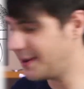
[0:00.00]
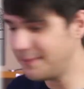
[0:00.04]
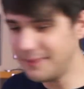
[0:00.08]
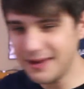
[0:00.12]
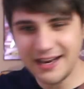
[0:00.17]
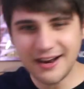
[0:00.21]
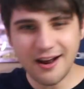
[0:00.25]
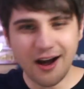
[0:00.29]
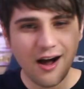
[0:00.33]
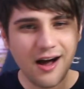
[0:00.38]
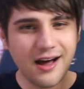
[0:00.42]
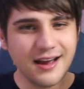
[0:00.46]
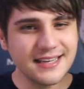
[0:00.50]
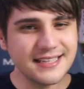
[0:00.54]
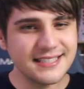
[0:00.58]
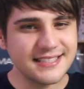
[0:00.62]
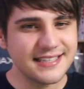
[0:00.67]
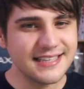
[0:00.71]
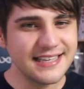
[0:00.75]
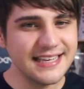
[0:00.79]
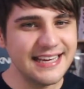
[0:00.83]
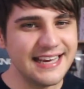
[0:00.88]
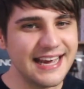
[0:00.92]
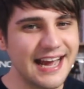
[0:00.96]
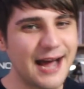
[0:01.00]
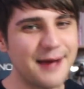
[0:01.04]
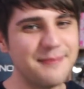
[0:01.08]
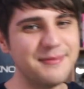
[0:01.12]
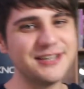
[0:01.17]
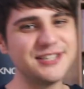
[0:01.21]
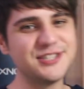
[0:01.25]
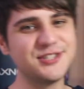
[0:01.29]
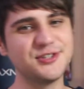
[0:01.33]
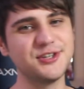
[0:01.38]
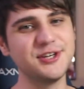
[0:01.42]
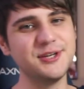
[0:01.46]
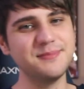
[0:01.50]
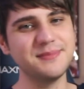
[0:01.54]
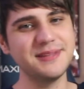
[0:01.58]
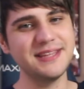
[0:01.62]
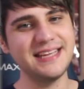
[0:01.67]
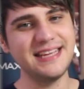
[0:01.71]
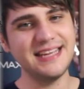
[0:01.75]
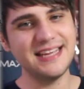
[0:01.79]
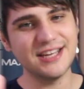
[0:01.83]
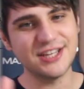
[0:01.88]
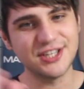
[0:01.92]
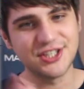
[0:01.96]
mean, honestly, I'm
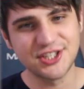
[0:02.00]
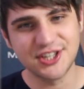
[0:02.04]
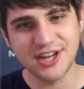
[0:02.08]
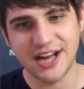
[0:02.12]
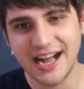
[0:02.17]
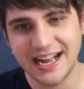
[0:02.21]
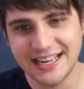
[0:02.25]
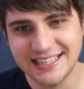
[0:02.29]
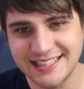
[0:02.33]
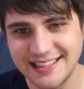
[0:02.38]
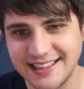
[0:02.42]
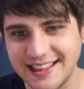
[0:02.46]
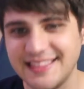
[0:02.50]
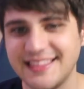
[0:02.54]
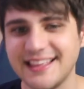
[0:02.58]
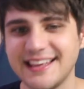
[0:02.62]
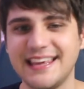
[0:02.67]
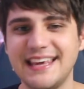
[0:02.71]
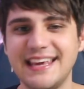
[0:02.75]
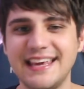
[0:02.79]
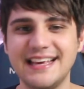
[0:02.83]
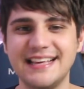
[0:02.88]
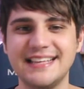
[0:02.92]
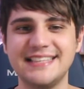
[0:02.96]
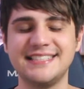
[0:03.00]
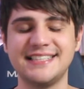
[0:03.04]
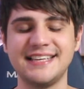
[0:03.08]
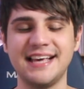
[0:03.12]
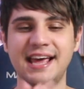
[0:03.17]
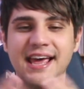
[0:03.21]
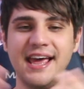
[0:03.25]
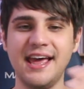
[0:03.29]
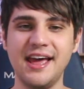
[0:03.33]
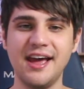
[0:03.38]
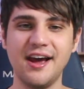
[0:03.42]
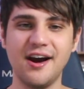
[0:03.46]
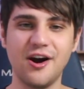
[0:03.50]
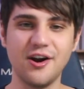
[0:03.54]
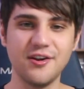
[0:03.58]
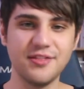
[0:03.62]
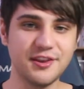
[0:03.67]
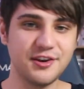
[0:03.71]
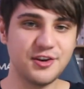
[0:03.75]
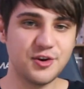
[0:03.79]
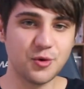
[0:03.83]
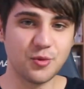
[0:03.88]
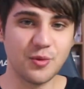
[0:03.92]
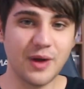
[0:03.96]
extremely shocked that the kids are
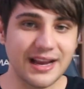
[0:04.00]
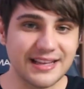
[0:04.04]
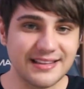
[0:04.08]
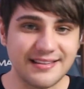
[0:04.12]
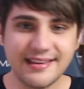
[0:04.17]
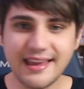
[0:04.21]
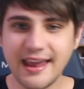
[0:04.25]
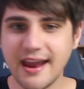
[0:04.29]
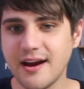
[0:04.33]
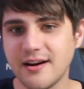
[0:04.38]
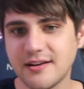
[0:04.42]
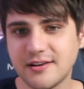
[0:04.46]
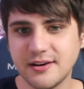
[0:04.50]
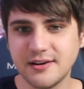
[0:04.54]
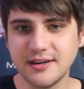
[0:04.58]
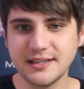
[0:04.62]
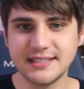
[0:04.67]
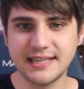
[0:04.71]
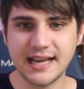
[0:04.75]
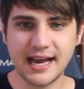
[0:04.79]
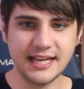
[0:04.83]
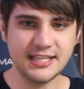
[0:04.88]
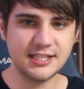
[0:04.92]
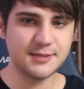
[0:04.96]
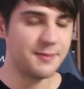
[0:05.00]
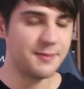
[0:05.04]
the direct character designs